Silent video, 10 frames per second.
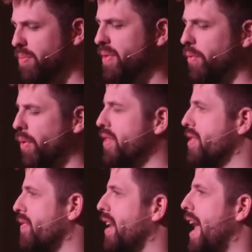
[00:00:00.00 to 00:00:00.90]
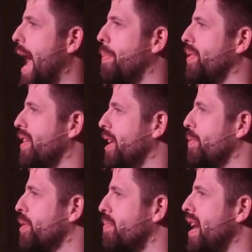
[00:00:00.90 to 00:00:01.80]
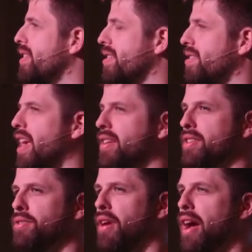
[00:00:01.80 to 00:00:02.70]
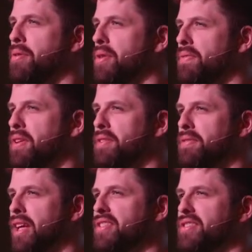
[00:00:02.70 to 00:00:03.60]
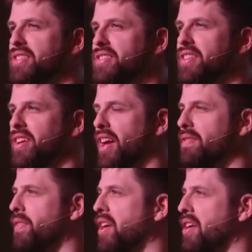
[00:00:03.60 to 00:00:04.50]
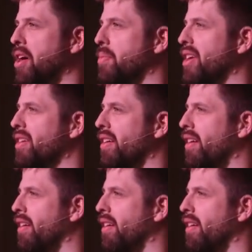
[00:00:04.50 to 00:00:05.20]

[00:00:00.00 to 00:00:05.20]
before this event happened that he was made to stand his ground in a field of lentils and fight an army.